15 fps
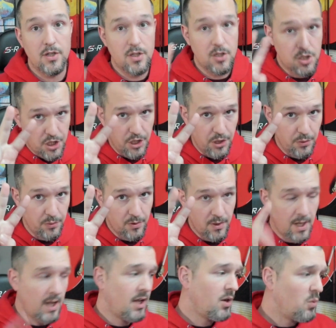Two.
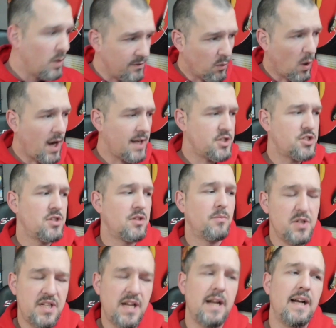We've watched
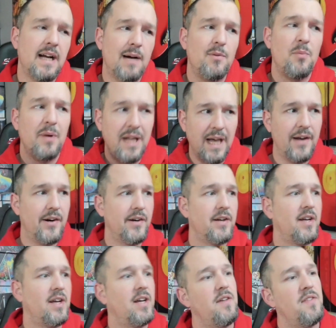Pretending I'm a Beginner.
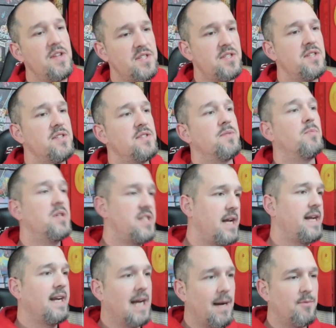This is
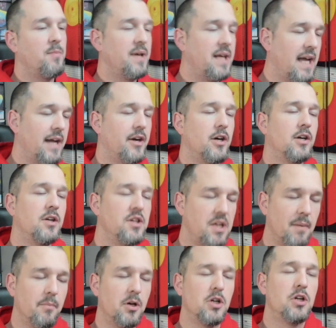Pretending I'm a Beginner
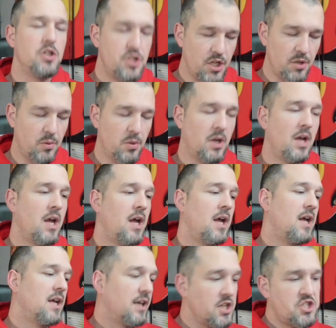number two.
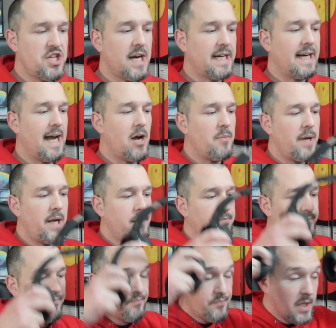Let's check it out, man.
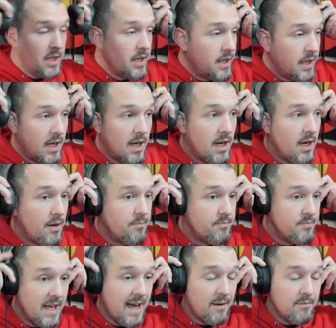Yeah,